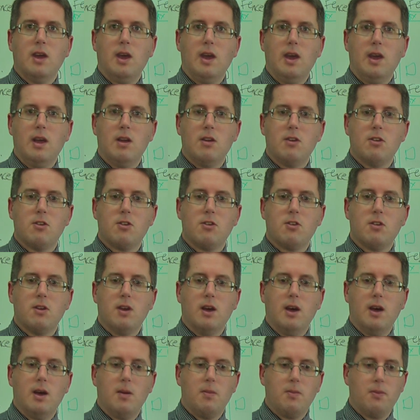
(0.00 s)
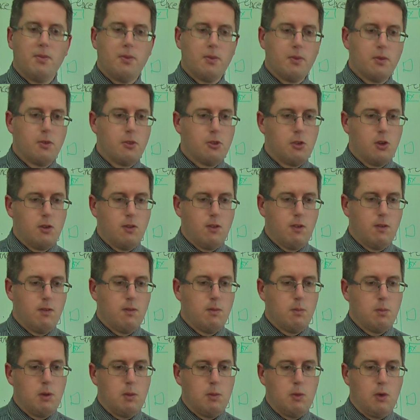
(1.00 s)
and sort of a
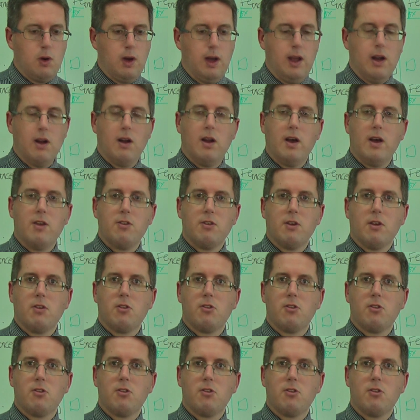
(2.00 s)
bit more analysing.